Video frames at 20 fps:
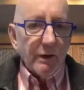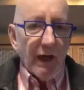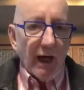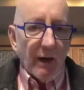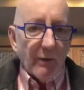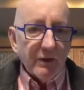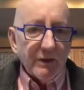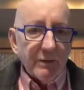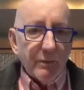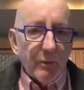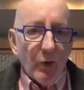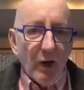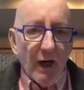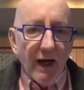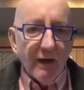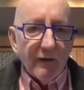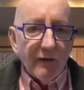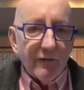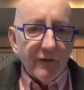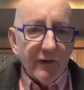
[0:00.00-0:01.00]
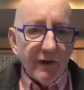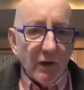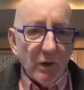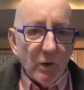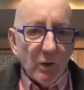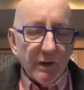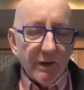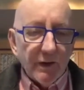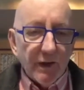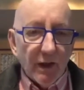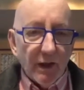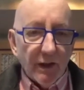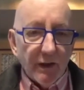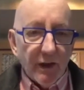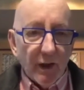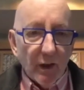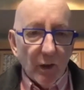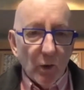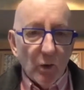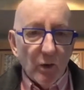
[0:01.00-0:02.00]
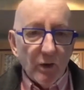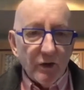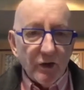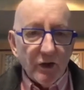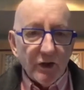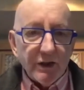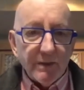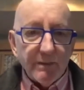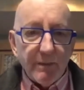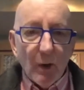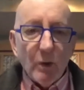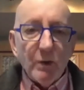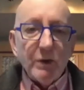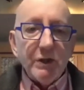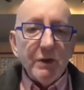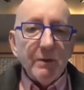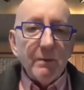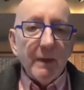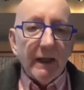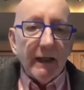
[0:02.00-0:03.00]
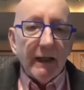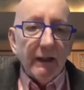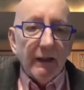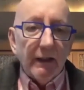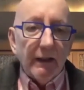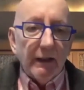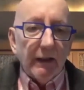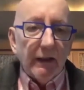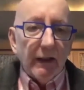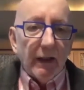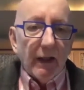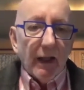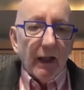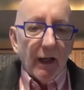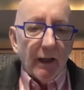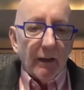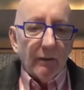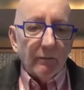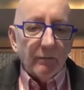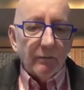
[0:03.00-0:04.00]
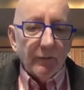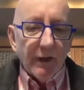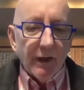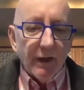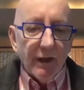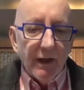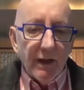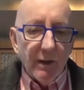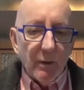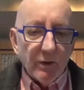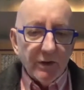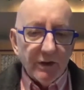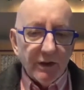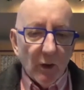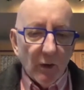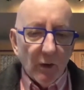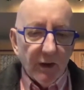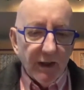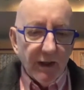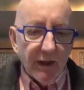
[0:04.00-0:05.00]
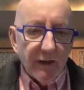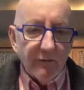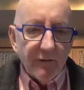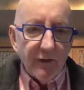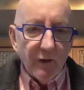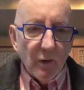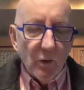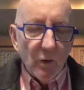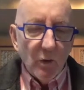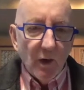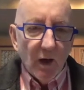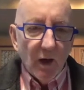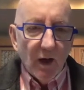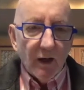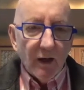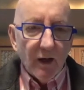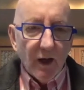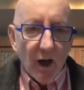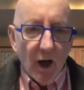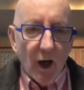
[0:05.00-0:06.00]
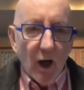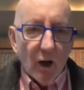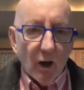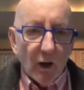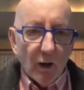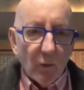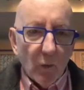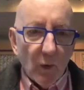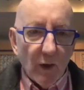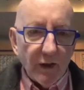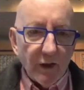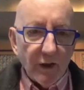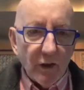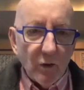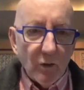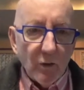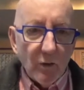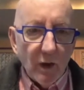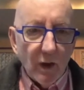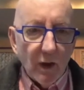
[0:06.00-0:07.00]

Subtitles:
was praying for you, and the Lord just spoke to me that He was going to give you a car when we